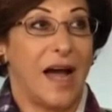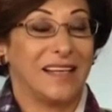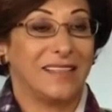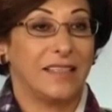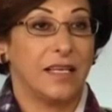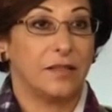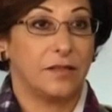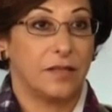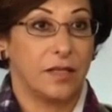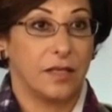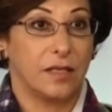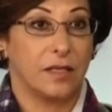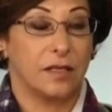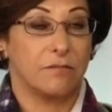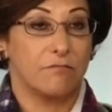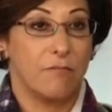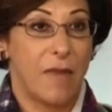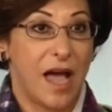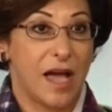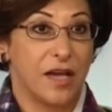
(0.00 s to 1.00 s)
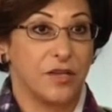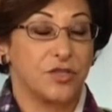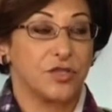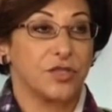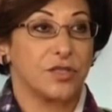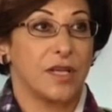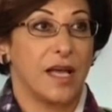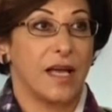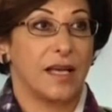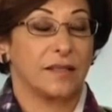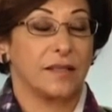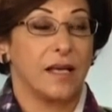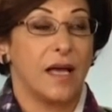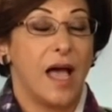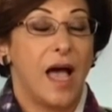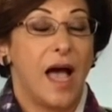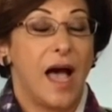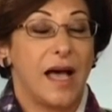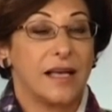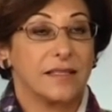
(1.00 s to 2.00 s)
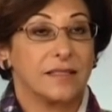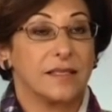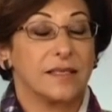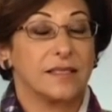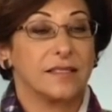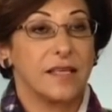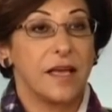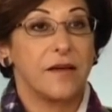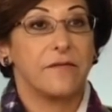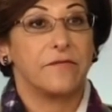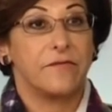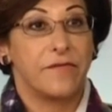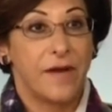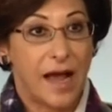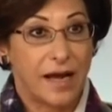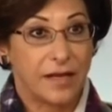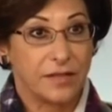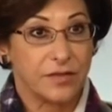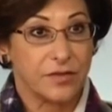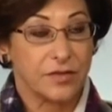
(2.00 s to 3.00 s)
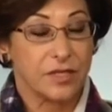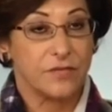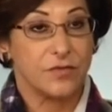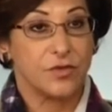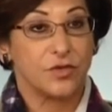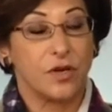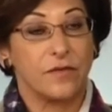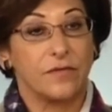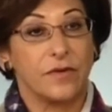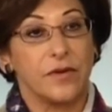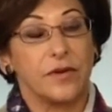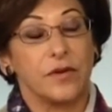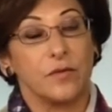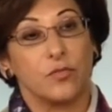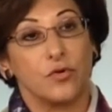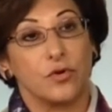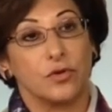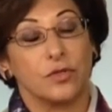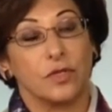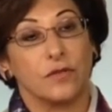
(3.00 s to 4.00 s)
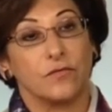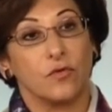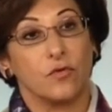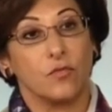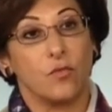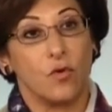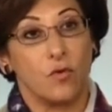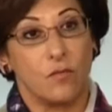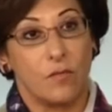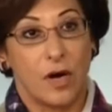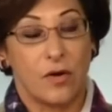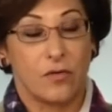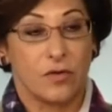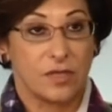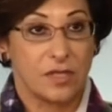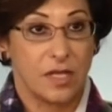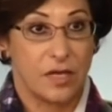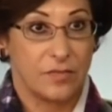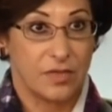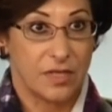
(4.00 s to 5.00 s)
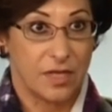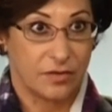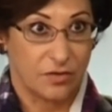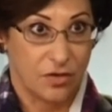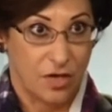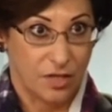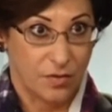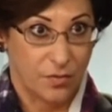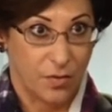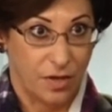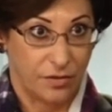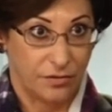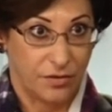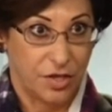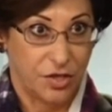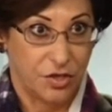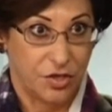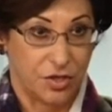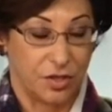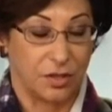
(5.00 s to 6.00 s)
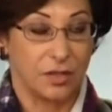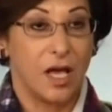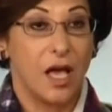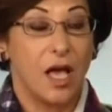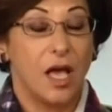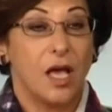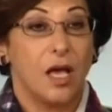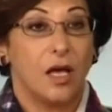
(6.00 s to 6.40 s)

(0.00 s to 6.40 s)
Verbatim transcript: identical match that has the same factors which are very important for bone marrow stem cell transplantation.